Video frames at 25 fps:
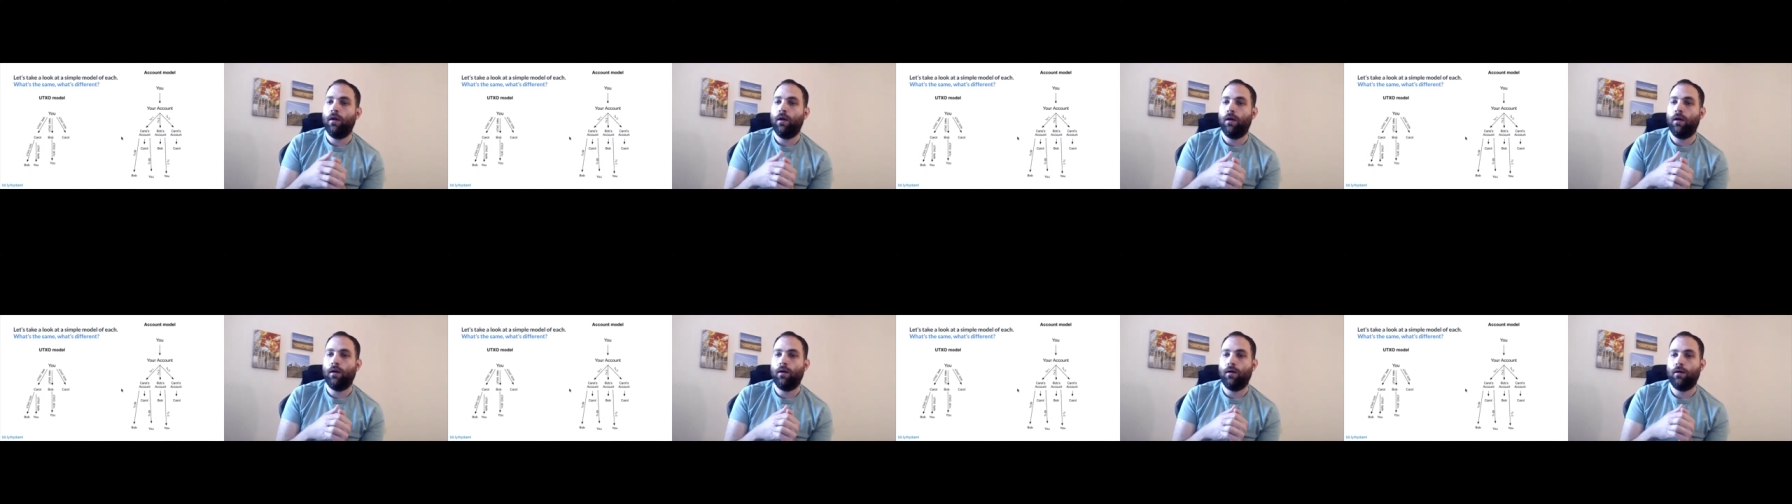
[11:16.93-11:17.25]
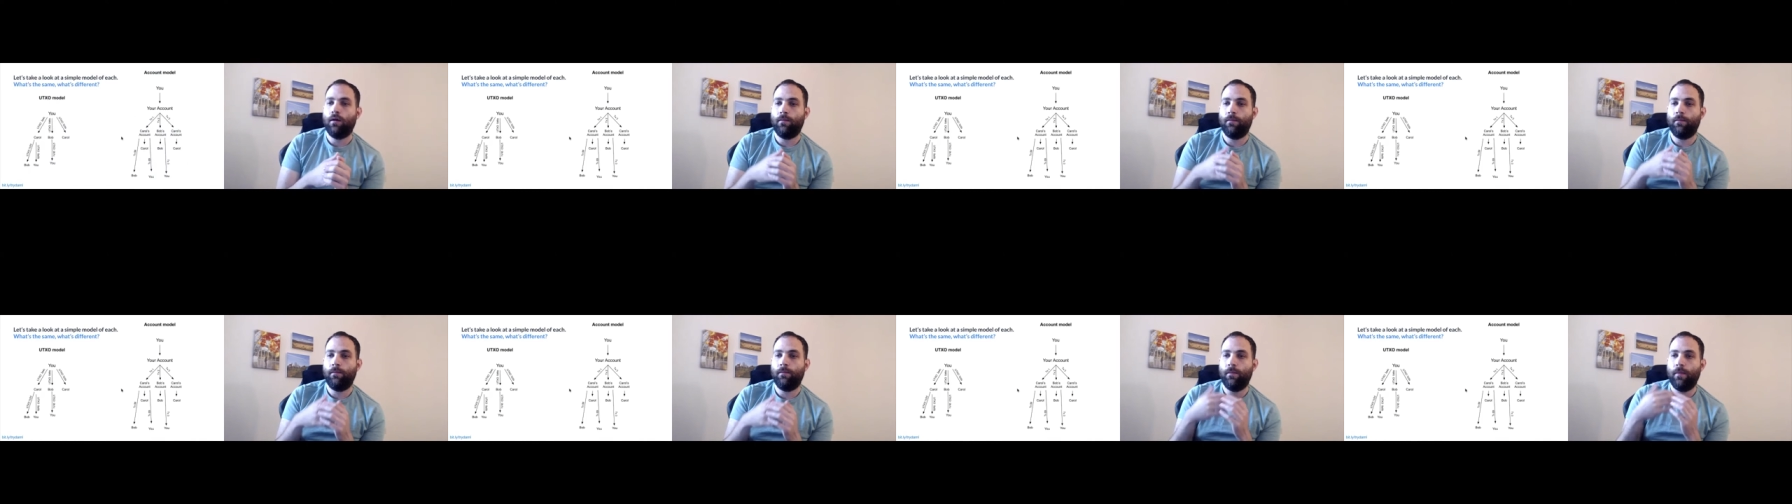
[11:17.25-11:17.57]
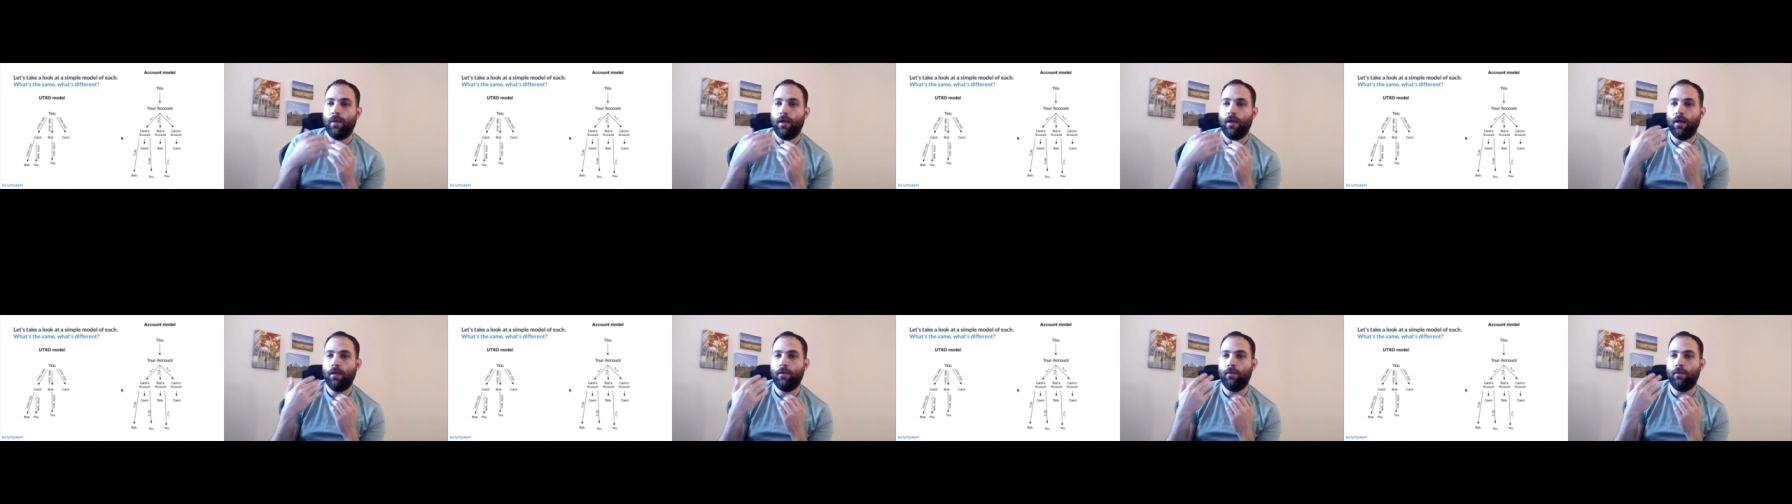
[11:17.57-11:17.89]
Um,
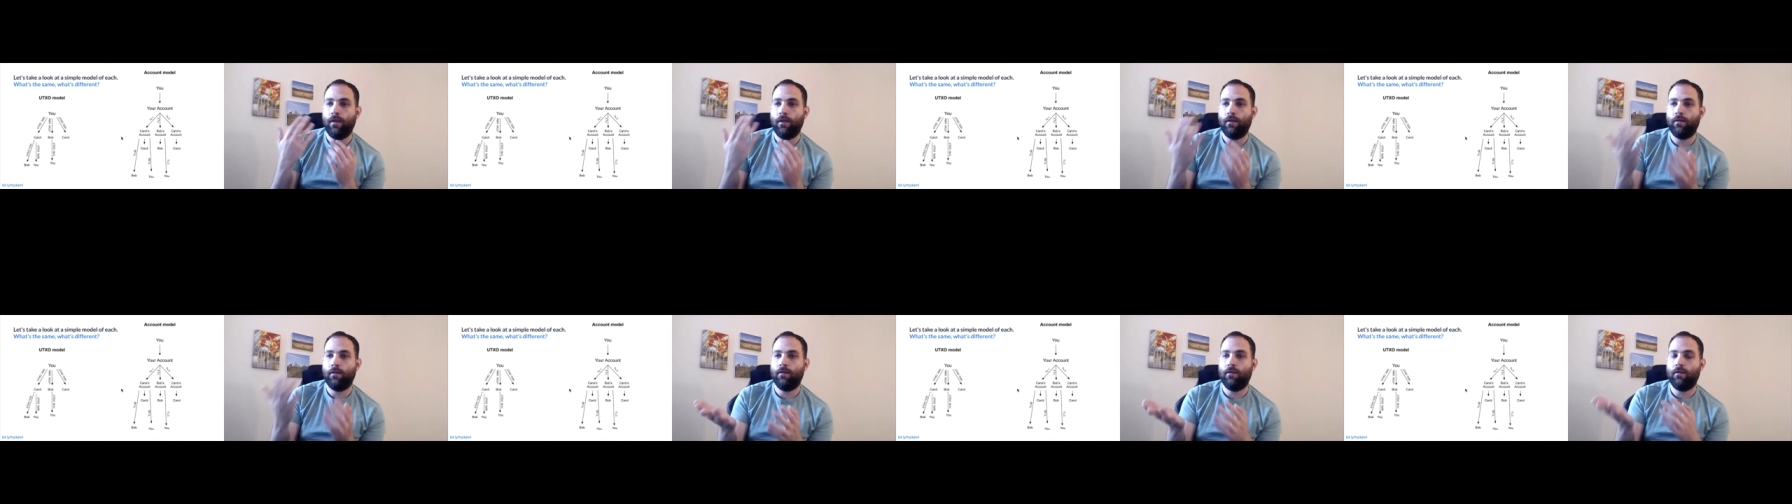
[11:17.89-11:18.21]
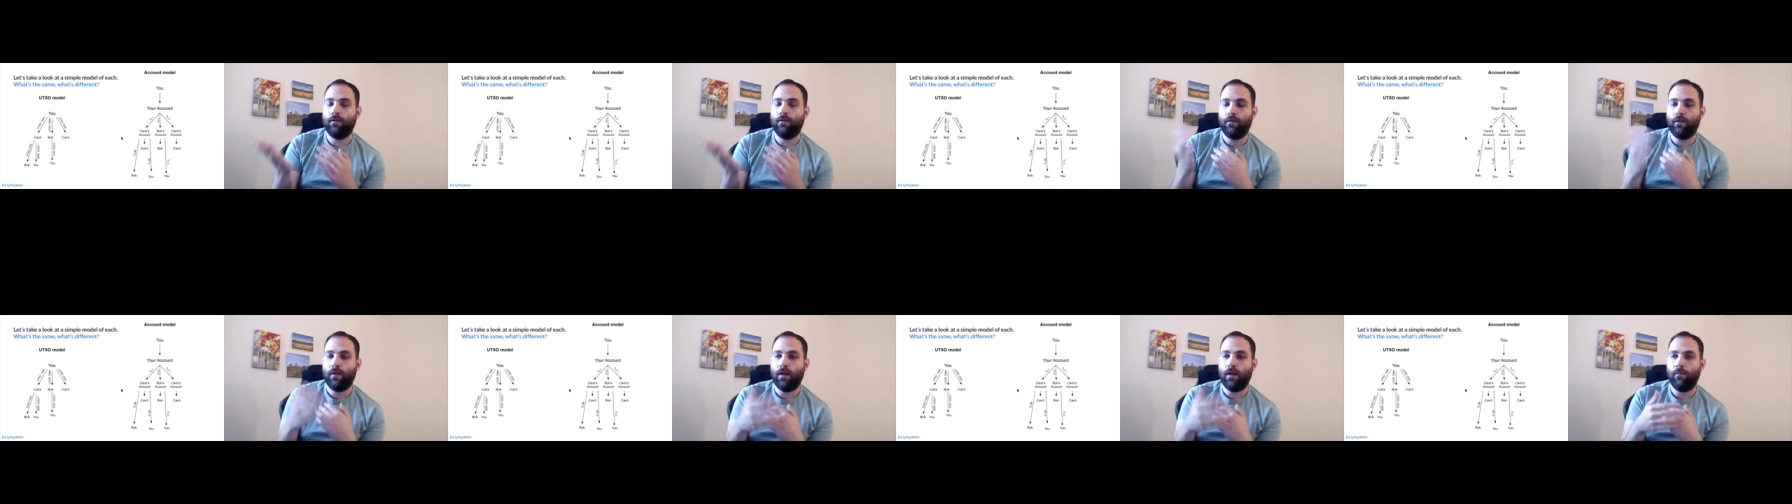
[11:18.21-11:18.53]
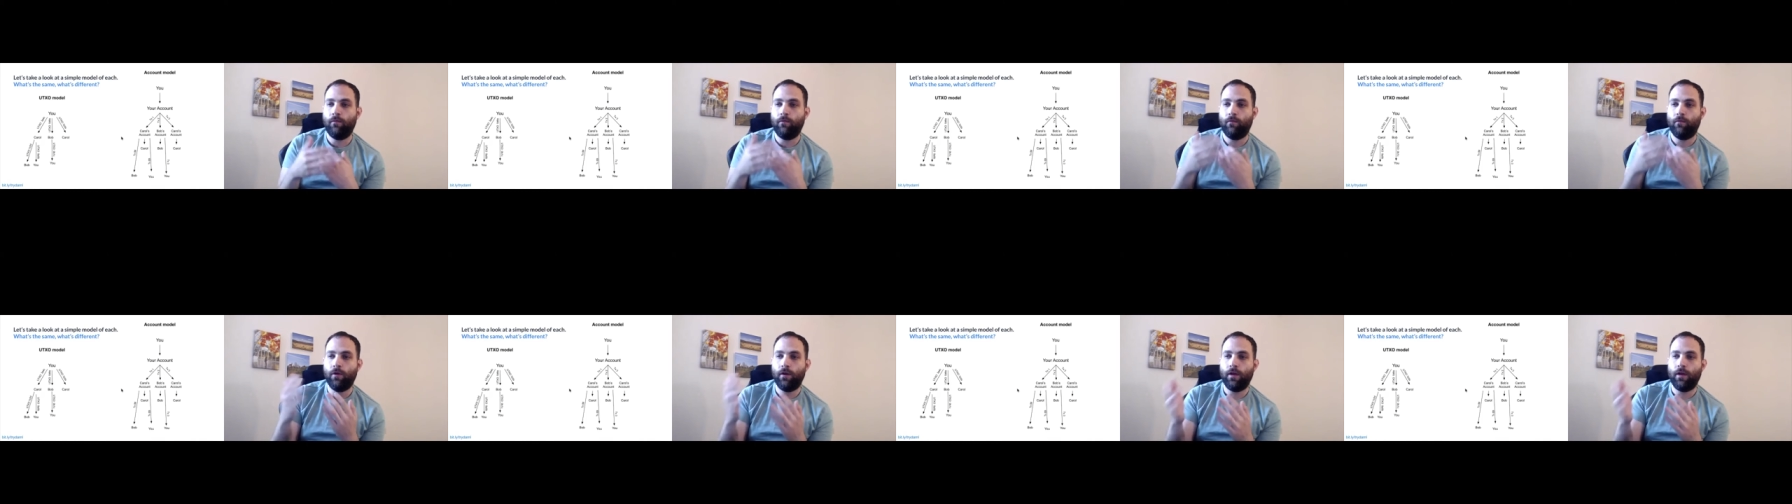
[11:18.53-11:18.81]
and then same for